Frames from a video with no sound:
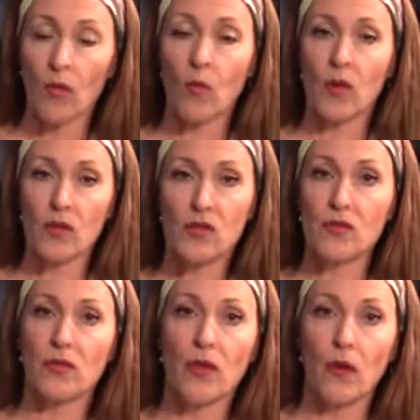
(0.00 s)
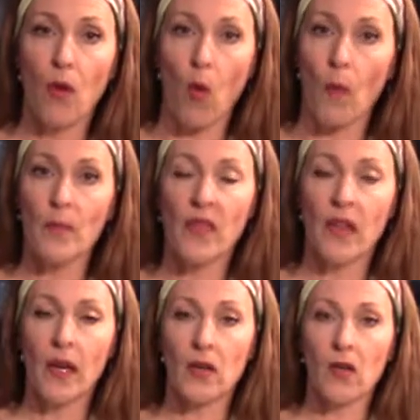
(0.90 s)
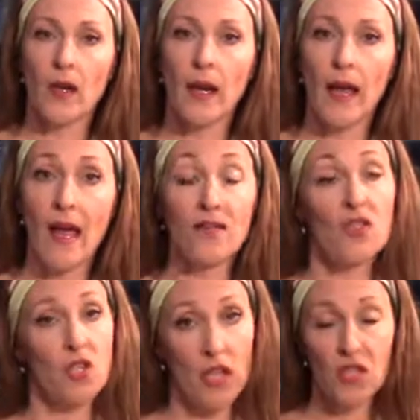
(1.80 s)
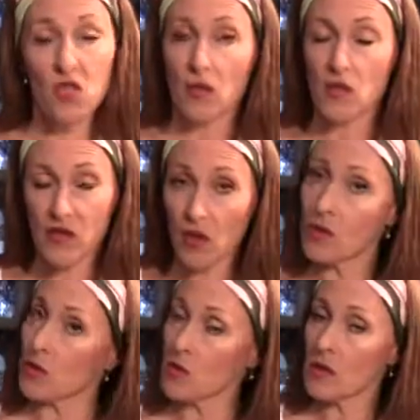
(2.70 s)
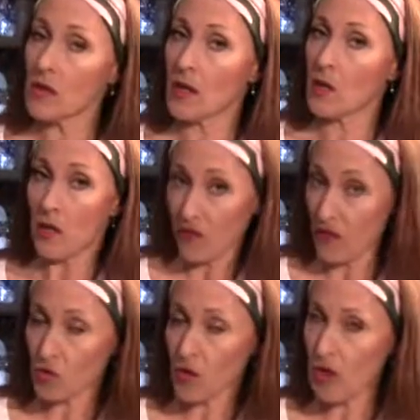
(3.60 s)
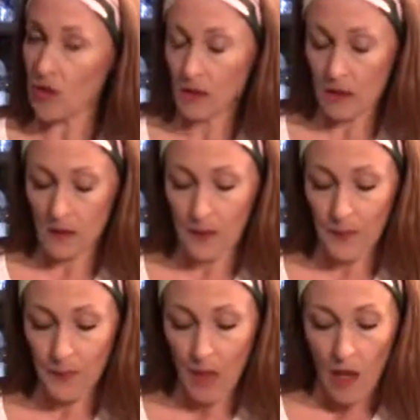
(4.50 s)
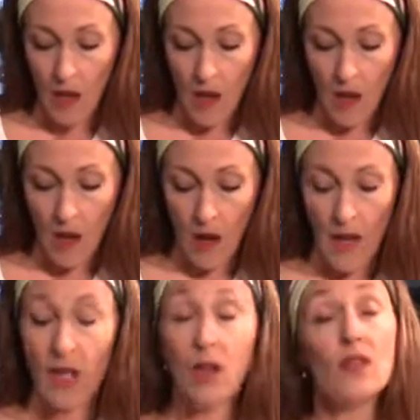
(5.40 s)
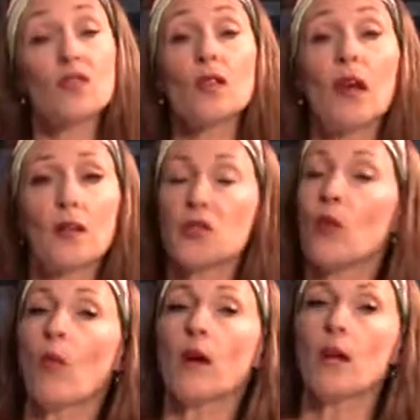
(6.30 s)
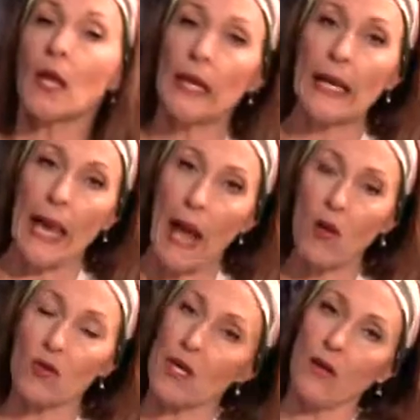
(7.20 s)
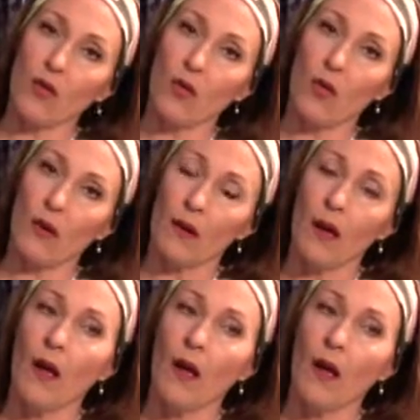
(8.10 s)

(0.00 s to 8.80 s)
works through your home, then you're going to have to change those filters in the filtration system. And you also actually want to clean out your